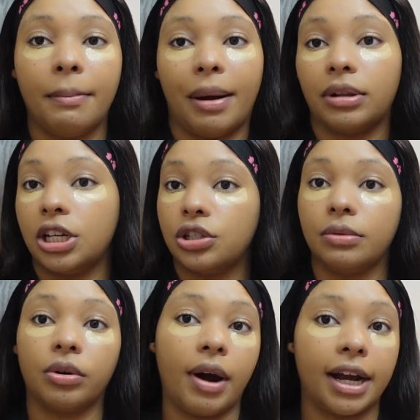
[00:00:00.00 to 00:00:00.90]
my
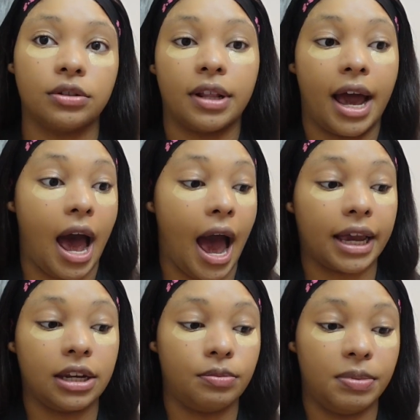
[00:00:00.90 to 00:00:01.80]
relationship with christ so that i
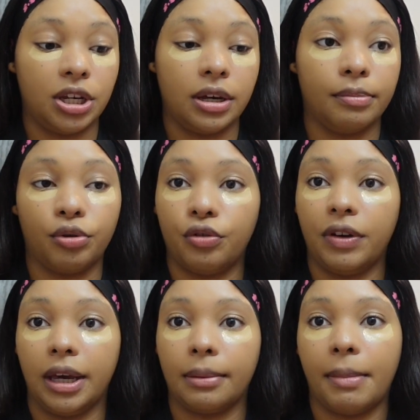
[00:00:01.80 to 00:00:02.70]
can be
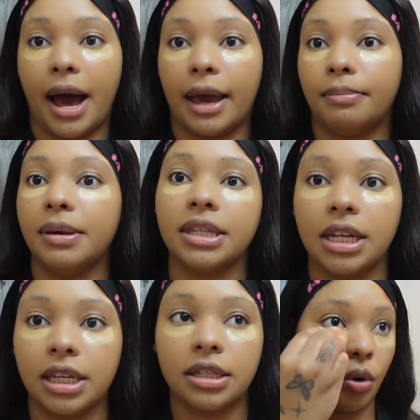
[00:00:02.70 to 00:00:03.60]
improving my
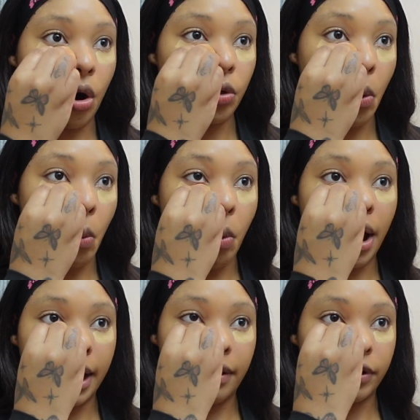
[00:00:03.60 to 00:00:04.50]
business growth
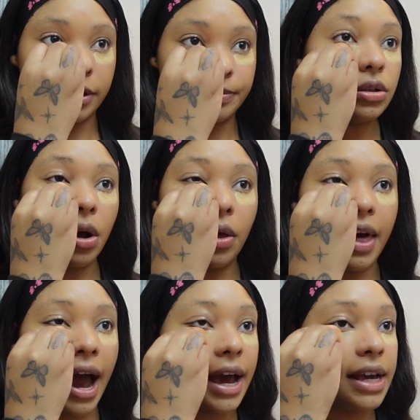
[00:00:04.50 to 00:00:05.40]
whatever so
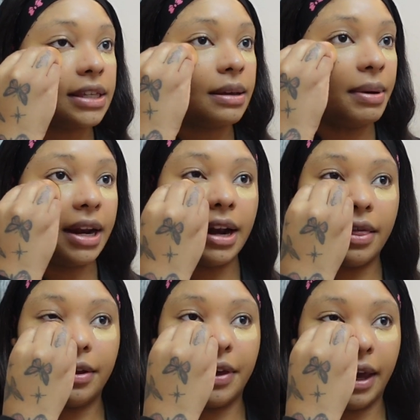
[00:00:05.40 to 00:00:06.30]
that has been
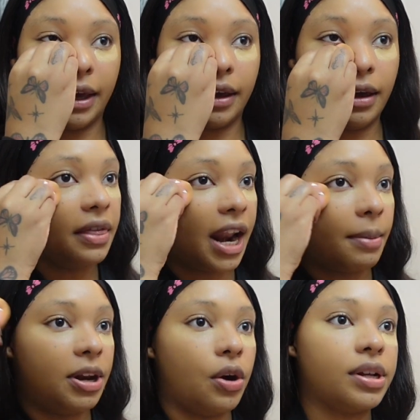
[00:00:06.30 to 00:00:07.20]
another thing that i've
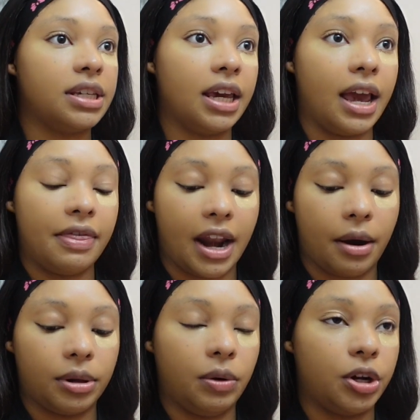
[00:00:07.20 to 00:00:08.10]
been noticing and that i
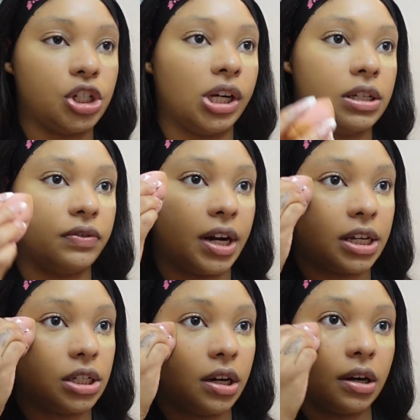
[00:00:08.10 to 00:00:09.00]
really want to change for
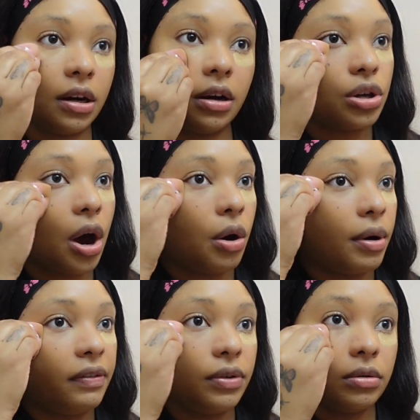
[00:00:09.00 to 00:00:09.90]
next year so
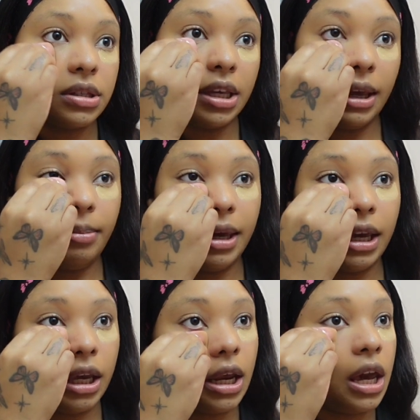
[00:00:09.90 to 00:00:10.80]
if you see
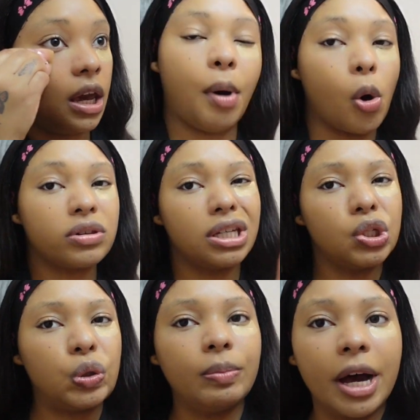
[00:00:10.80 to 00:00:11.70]
me posting
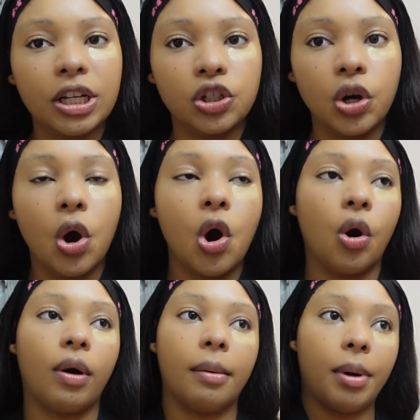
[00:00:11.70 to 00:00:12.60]
too much
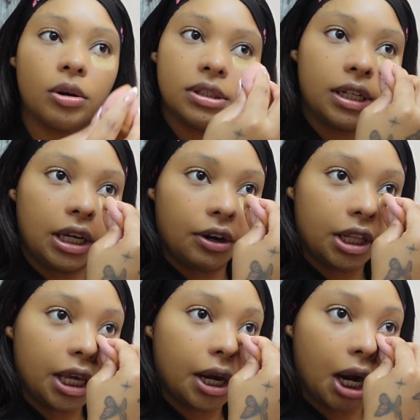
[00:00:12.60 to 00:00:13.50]
or i'm posting here
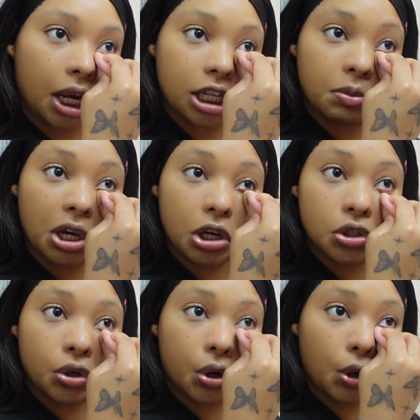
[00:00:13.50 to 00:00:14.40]
and there it's because
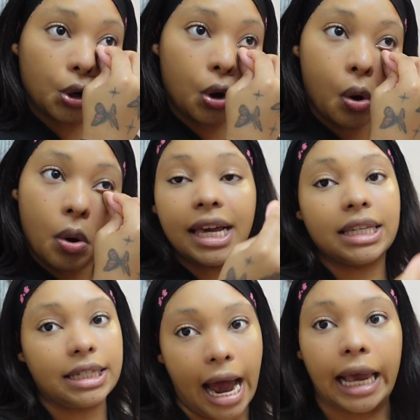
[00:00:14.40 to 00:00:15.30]
your girl
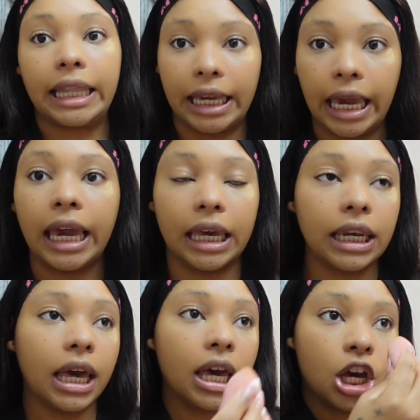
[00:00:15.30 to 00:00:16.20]
is dialing
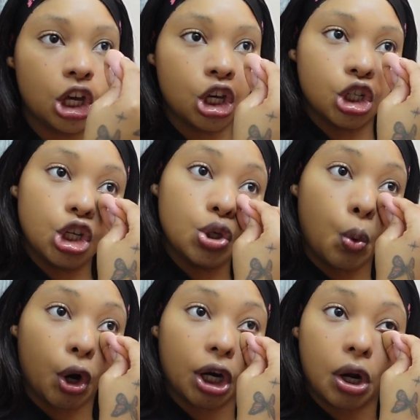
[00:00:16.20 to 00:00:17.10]
in she's
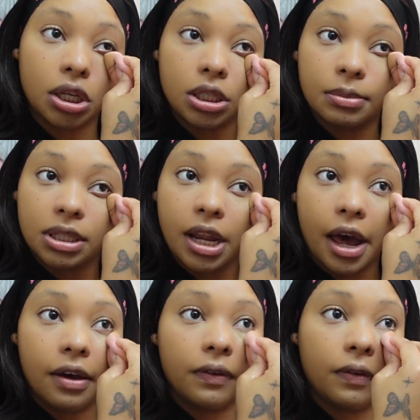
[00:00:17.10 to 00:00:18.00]
working on some stuff
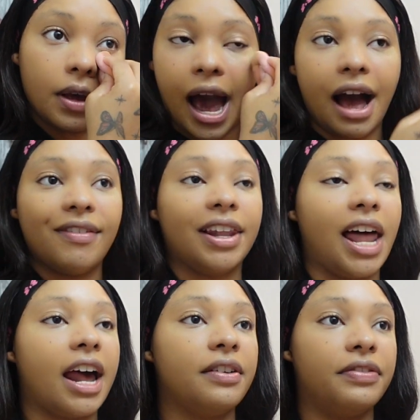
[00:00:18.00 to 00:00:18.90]
I have a
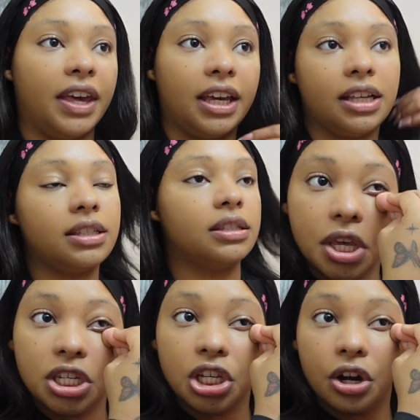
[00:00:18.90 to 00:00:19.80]
lot of things
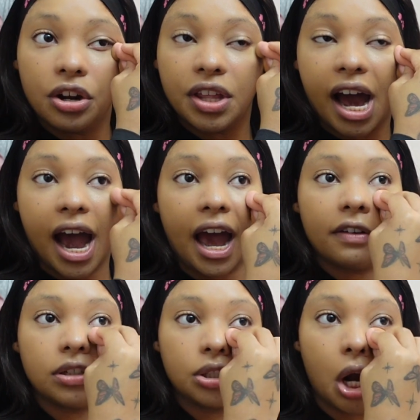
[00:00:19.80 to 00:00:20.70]
this year that I
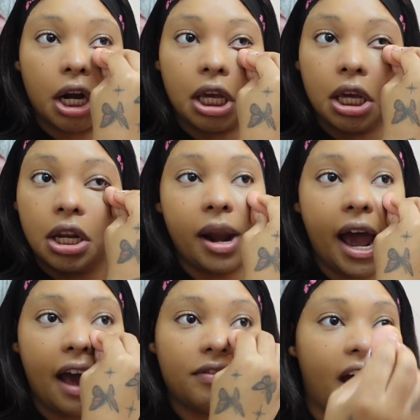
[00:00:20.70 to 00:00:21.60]
have started but I
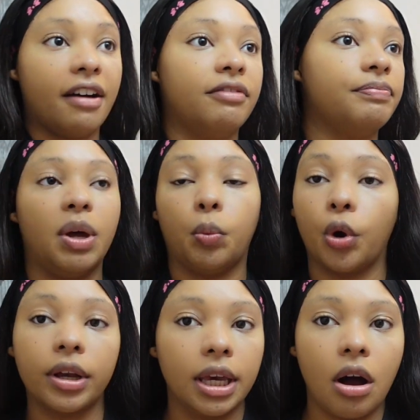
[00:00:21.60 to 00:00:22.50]
have not been
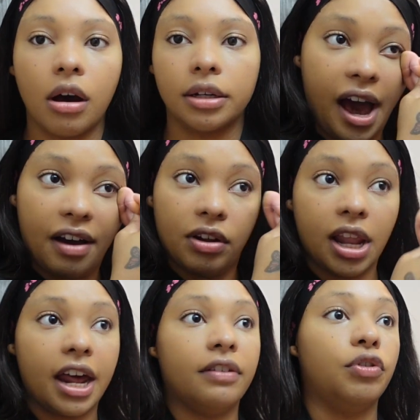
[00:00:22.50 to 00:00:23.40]
working on. I have a
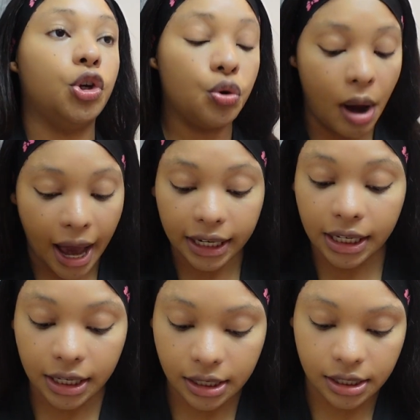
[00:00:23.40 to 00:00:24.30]
lot of new
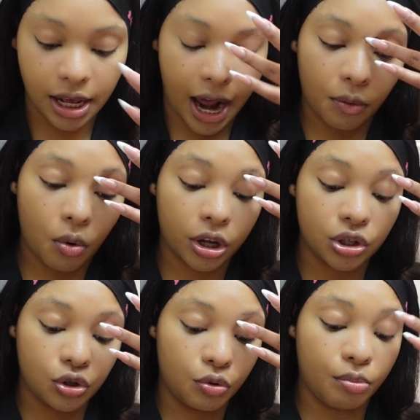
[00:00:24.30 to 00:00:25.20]
ideas that I want
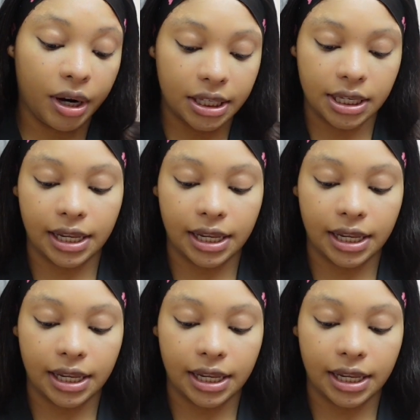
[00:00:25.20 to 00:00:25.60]
to bring to